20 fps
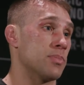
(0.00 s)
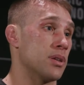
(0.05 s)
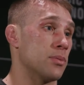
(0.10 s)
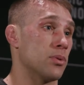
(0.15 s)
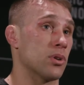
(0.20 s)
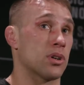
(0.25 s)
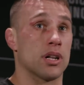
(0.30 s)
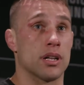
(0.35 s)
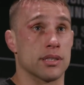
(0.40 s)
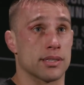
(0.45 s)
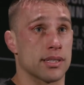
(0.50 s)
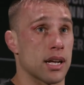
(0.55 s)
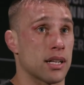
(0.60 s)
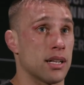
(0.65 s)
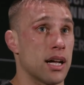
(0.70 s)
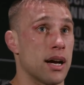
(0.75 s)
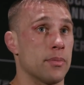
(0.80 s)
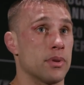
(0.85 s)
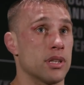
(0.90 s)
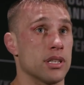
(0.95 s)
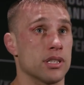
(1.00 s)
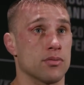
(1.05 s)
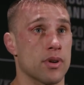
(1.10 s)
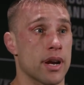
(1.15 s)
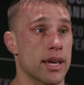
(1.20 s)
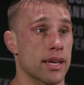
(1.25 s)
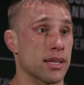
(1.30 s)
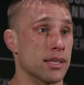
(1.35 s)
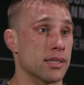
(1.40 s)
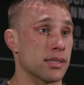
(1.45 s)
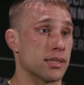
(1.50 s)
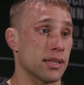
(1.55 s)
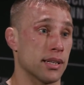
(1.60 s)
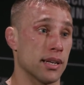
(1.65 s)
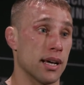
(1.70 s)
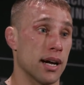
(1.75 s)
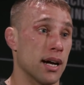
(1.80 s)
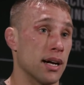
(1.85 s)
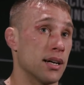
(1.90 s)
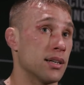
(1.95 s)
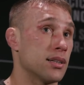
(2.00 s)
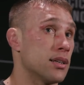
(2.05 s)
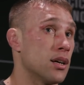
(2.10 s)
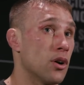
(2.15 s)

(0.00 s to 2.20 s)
people, start climbing these rankings, and uh,